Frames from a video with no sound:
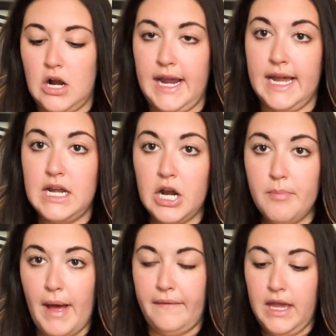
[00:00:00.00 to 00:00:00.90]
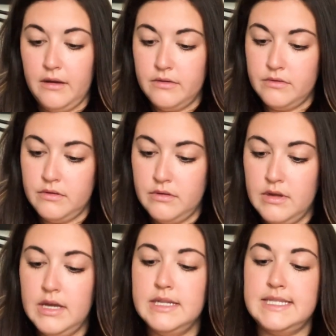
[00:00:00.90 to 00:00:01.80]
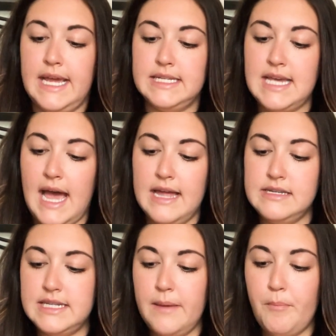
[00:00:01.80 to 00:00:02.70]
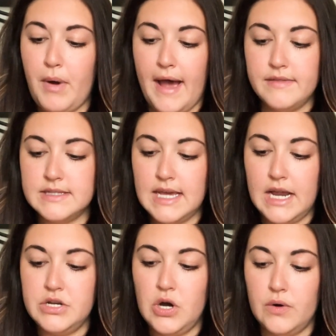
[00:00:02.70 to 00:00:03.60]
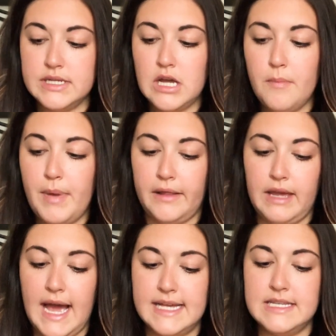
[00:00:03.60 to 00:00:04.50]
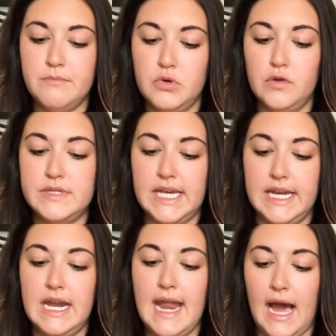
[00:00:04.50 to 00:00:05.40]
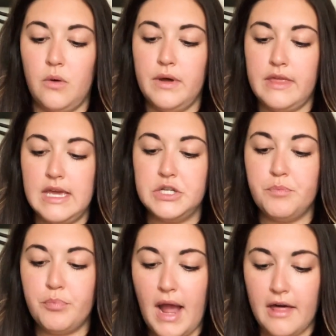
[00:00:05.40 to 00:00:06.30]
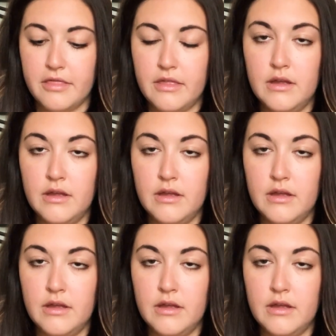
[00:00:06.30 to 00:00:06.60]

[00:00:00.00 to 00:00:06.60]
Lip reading: our hand on our belly, take 10 deep breaths, and notice our belly as it moves in and out with each breath.